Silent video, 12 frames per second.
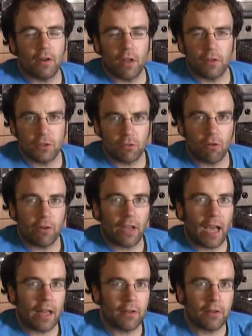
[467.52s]
Stroke
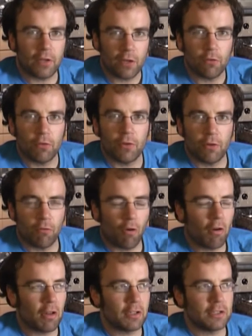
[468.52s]
and acute
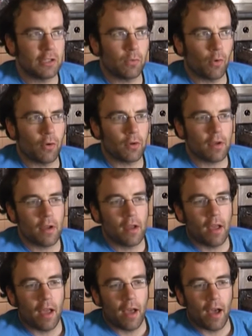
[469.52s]
neurology ward.
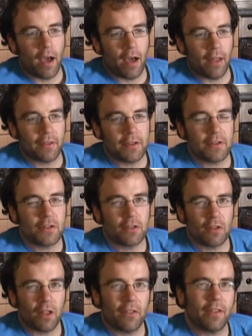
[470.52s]
And there's
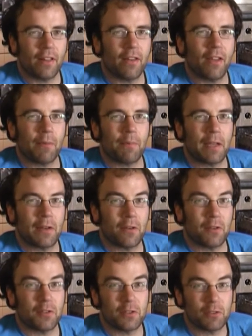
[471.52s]
nothing like being
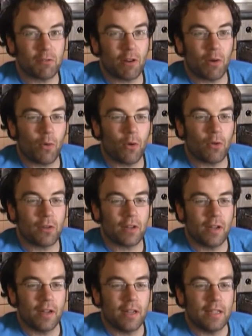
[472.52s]
on a stroke ward
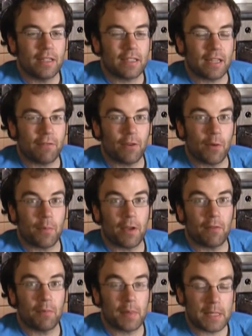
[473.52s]
to give you a
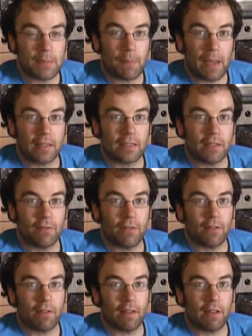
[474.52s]
bit of perspective
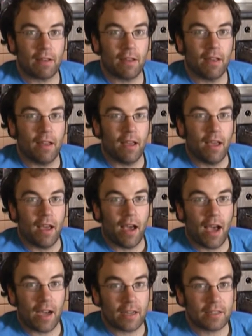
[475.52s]
and think,
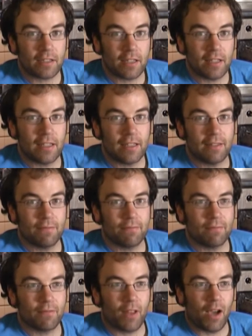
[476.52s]
actually,
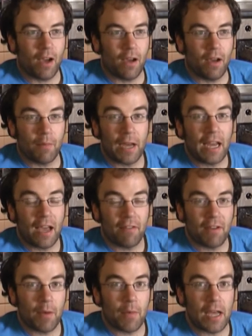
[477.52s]
I may have
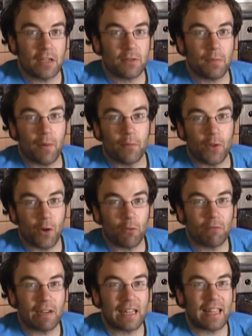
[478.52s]
MS, but I'm
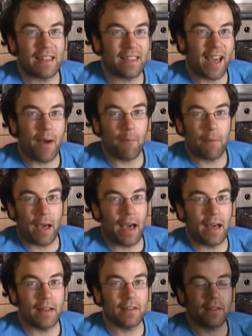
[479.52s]
not really that bad.